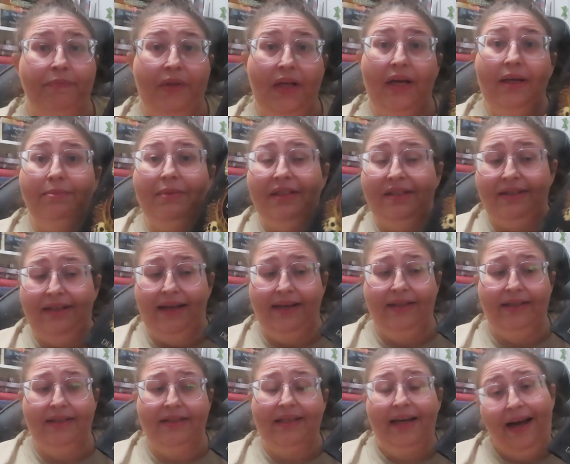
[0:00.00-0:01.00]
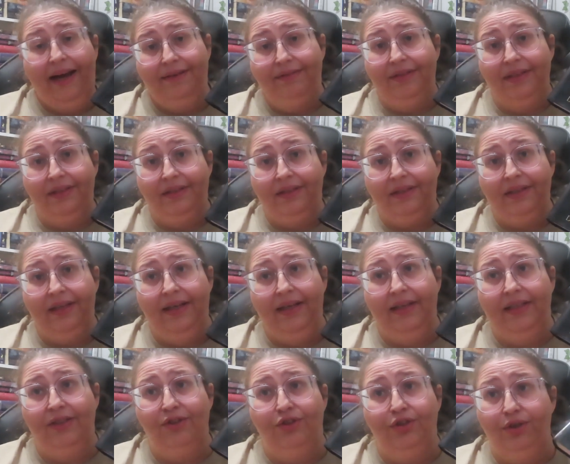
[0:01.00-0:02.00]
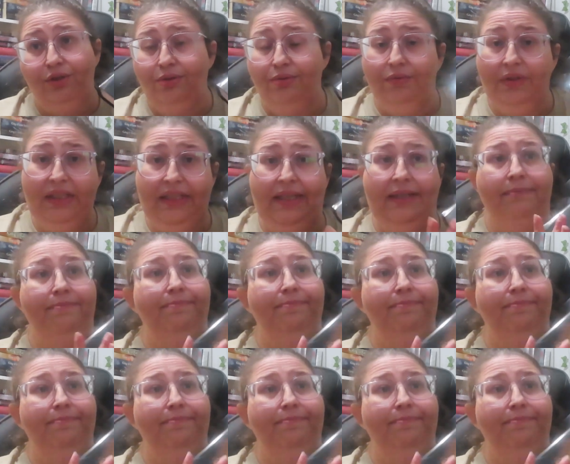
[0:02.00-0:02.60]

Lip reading: I'm excited to have this and to read it.